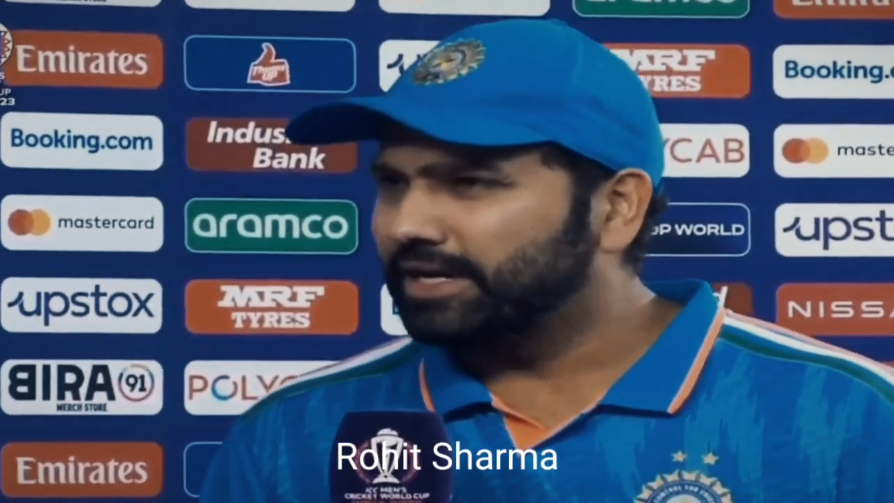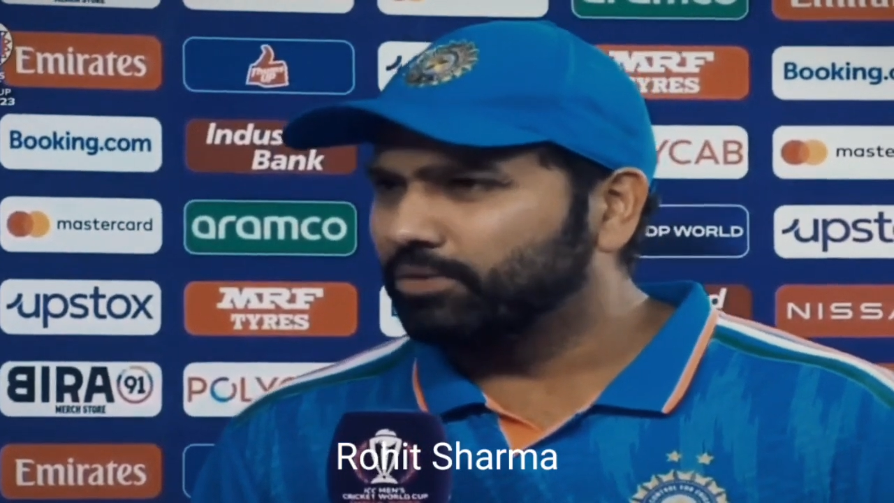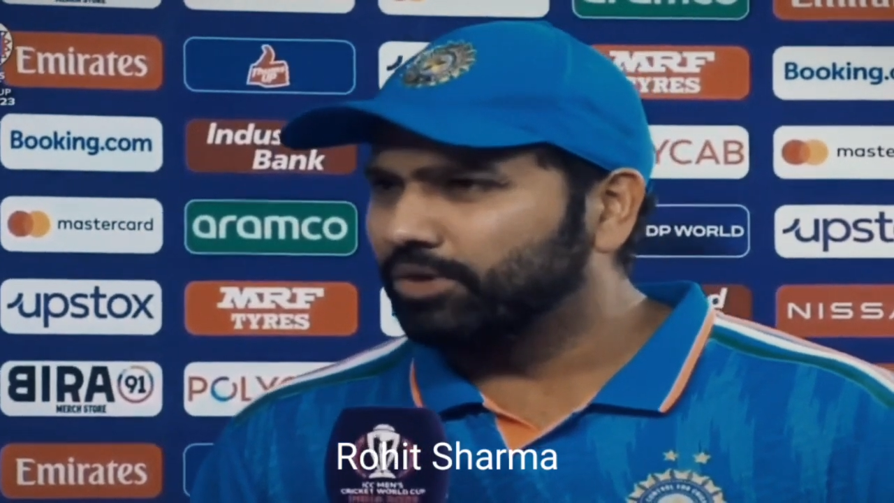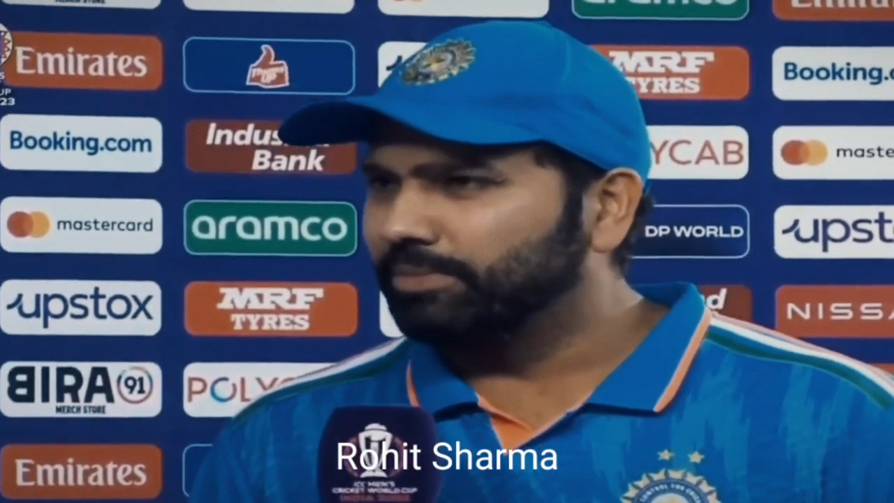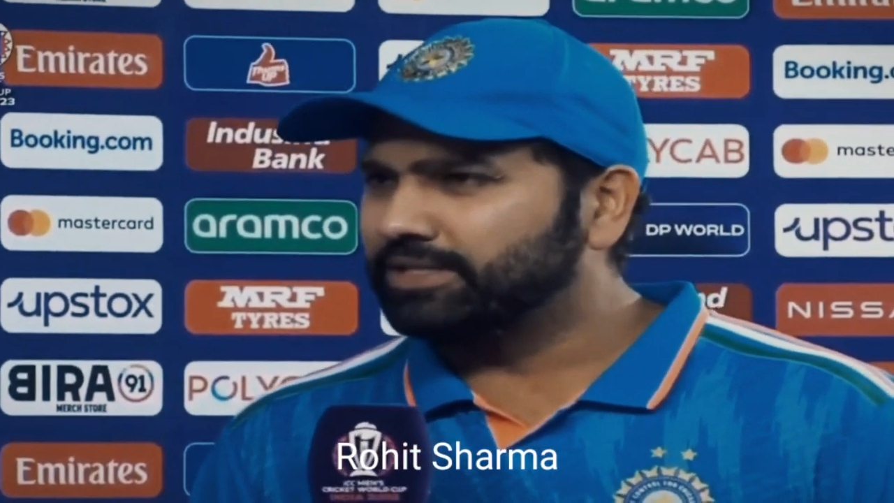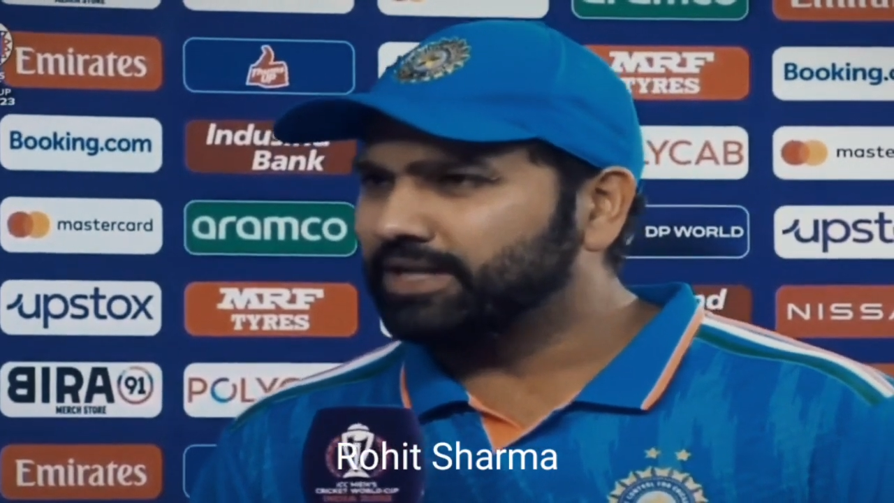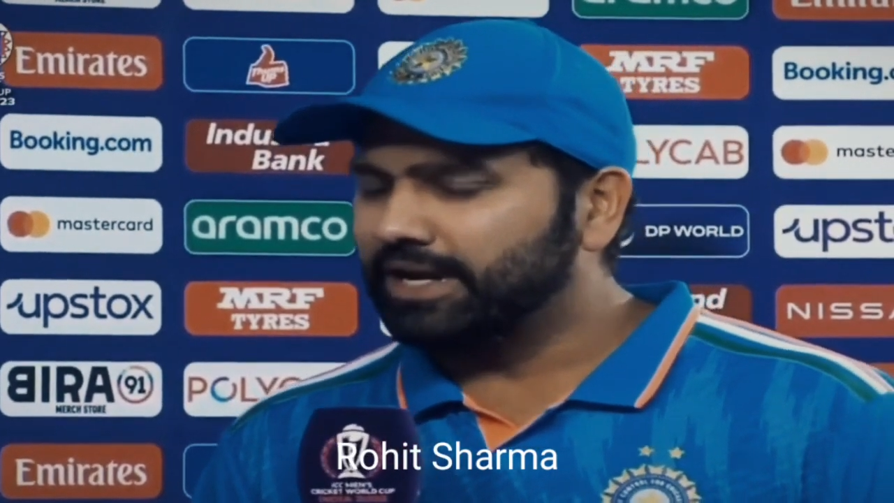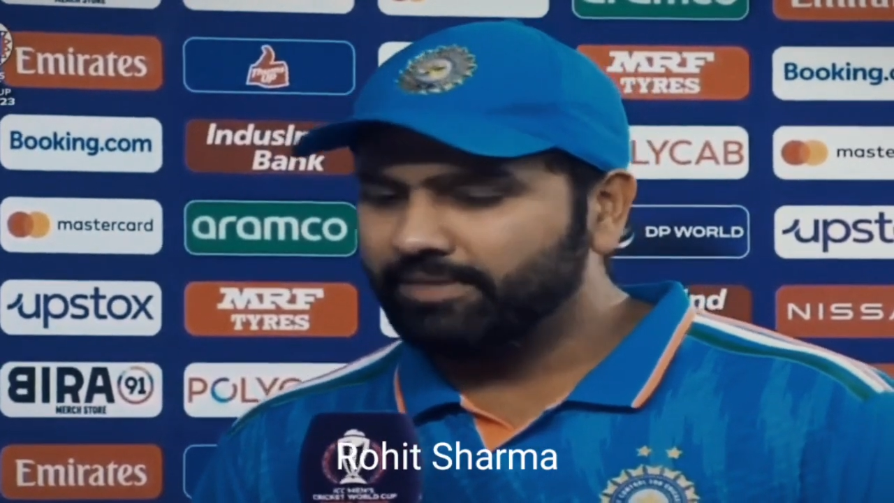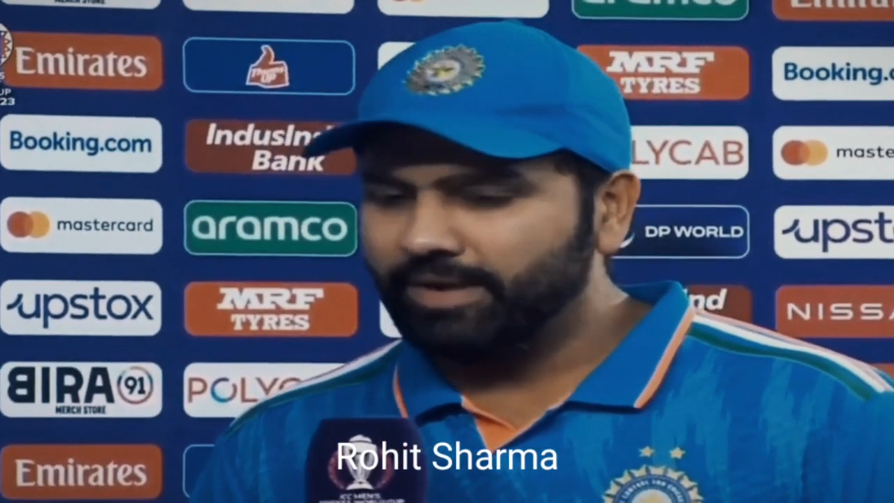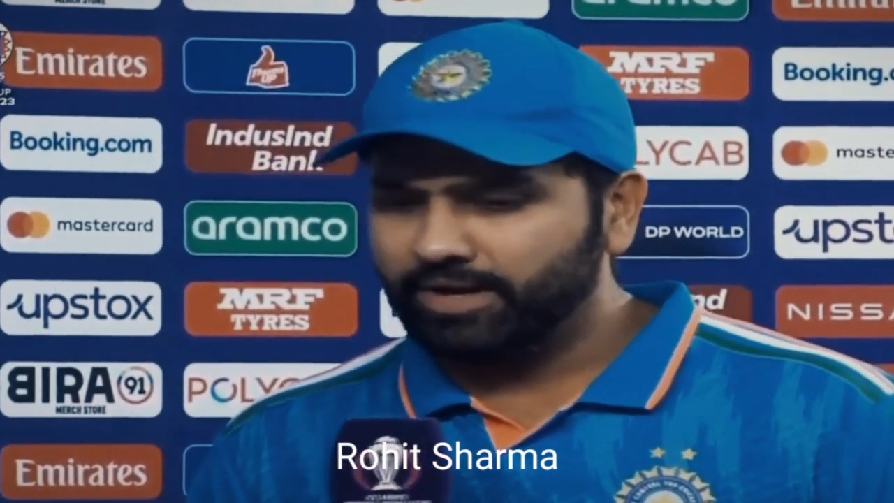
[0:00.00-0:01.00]
it would be
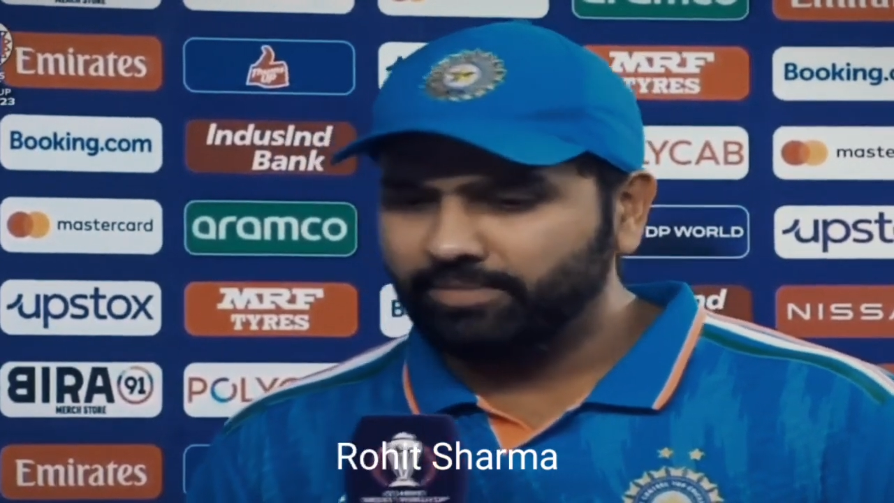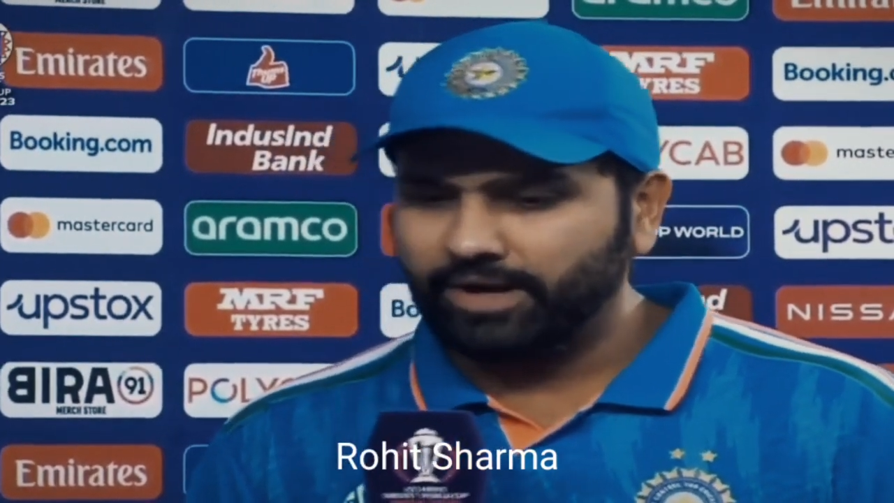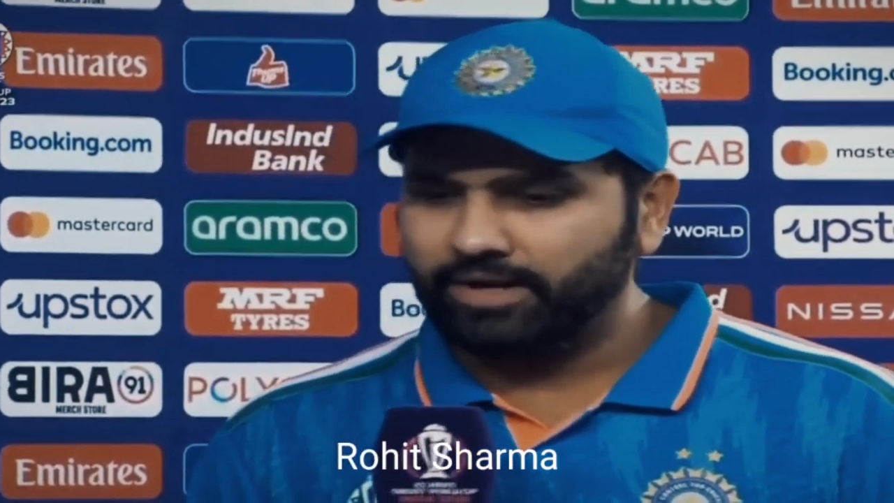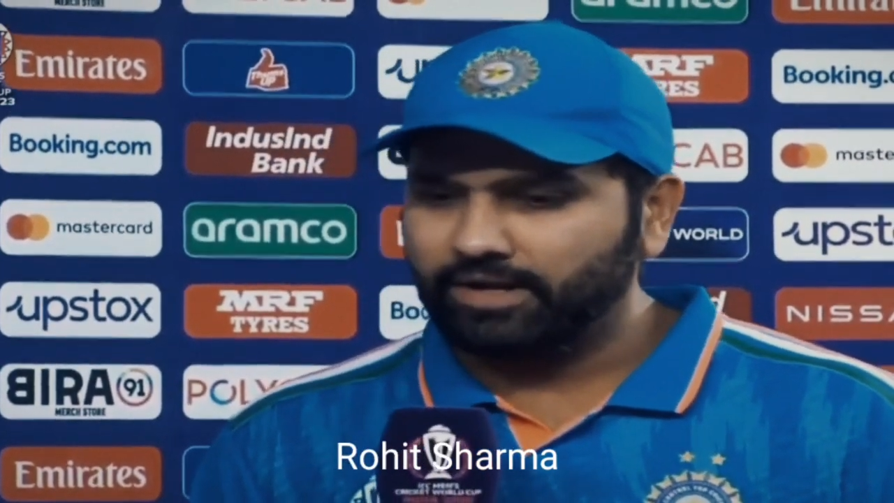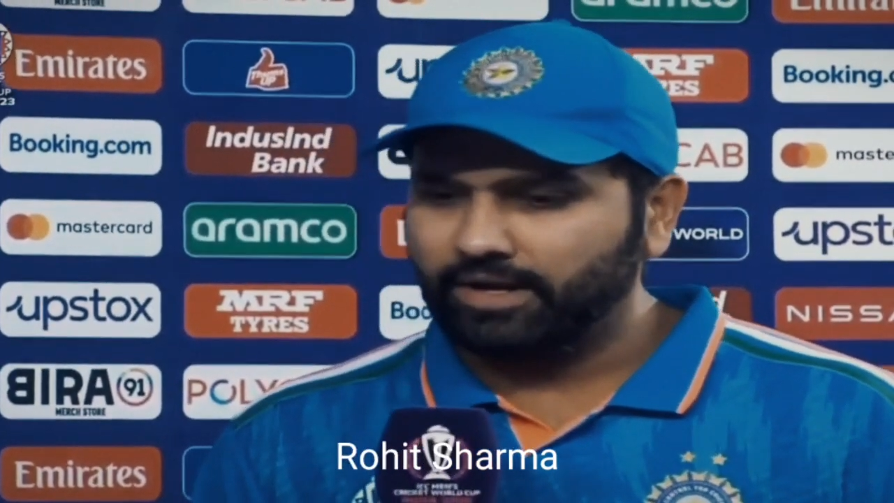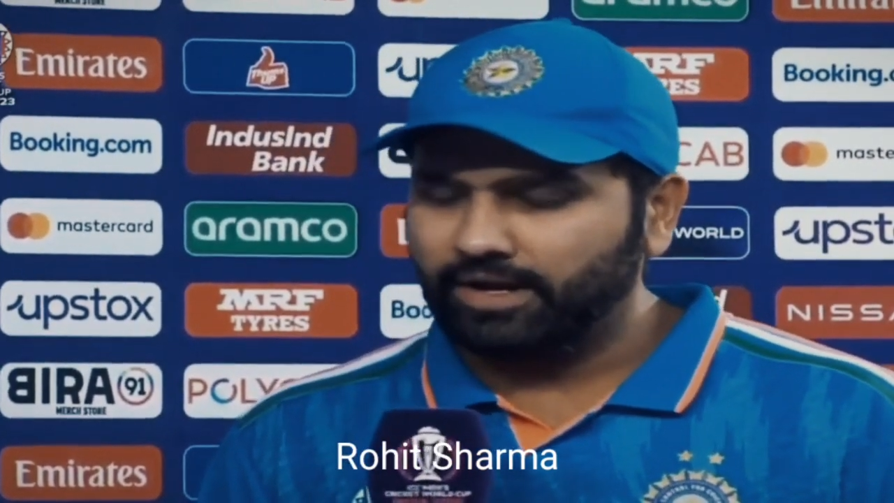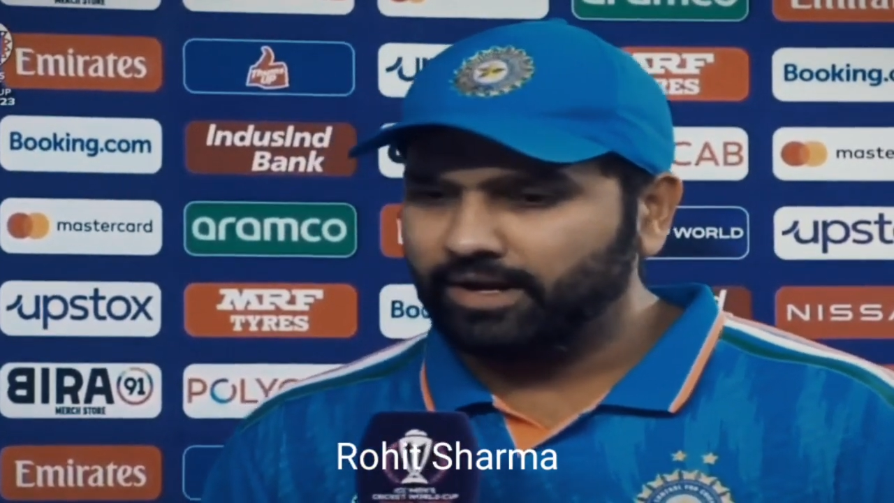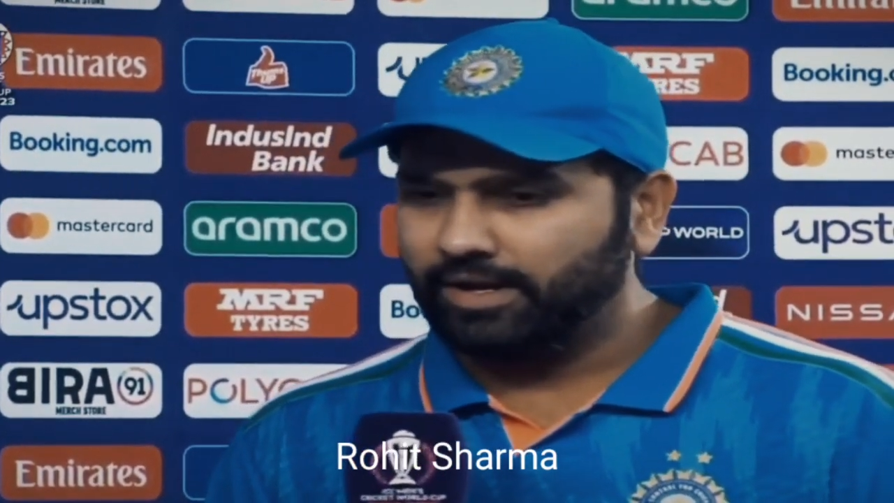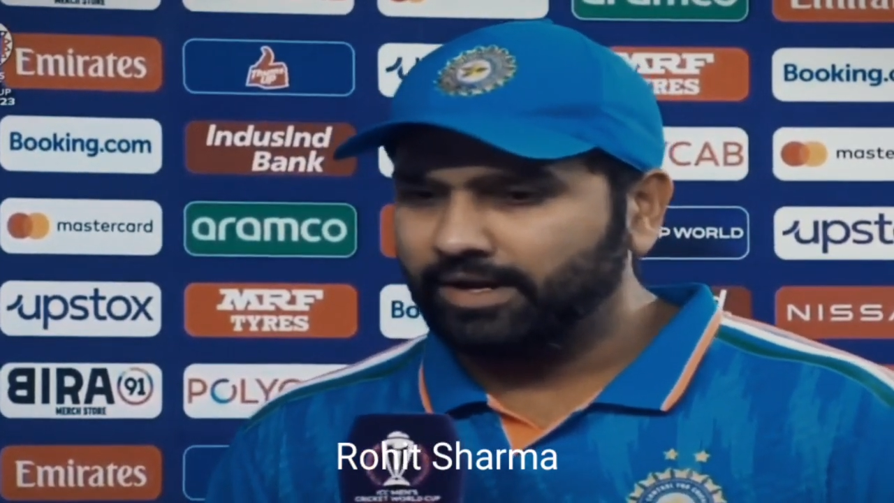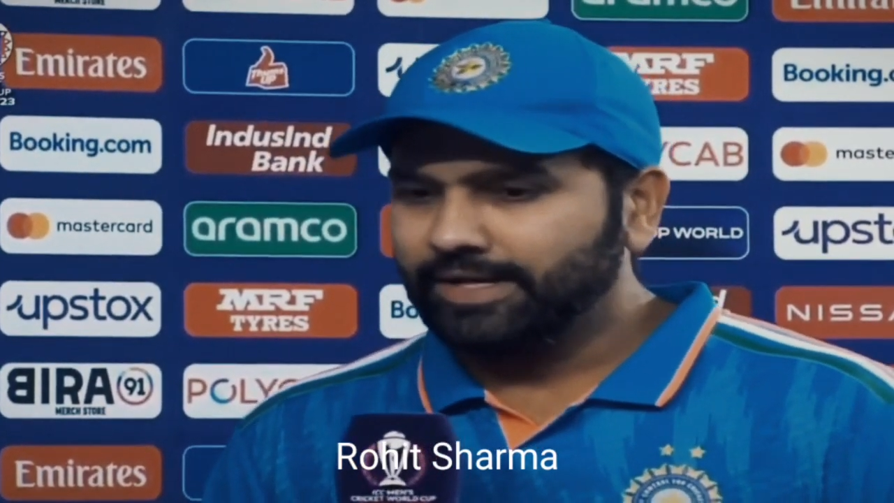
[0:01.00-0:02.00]
slightly better, but
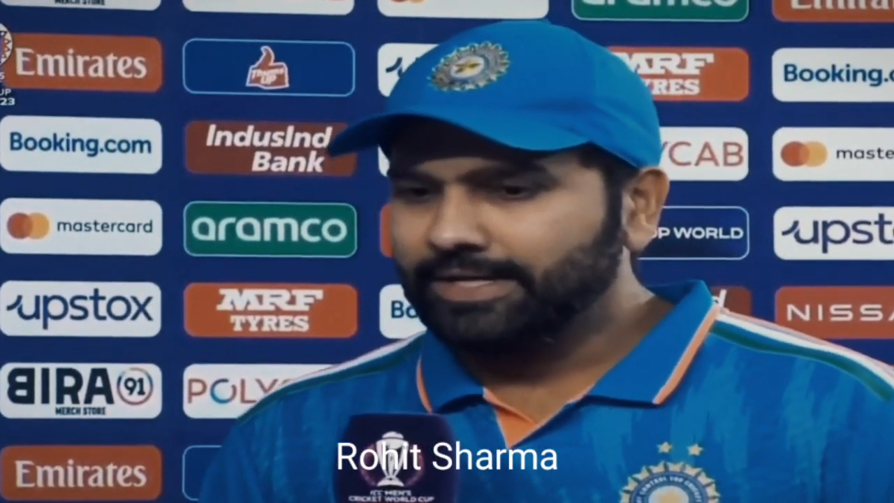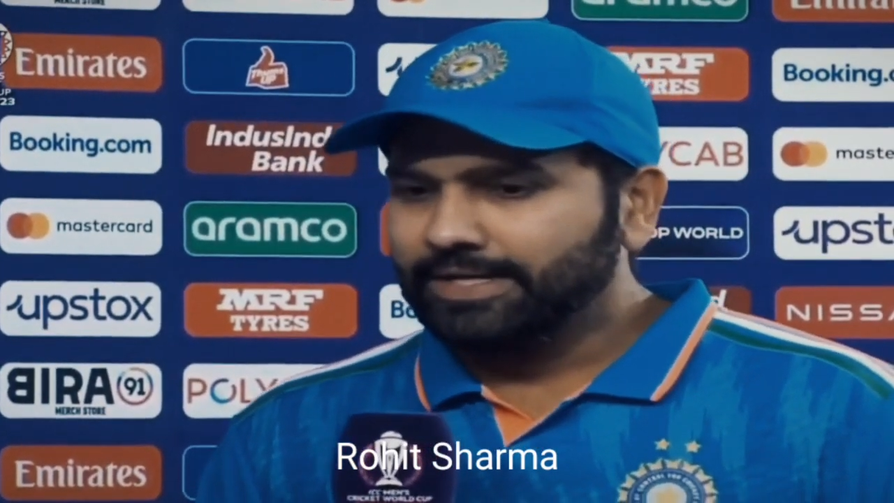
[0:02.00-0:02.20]
uh,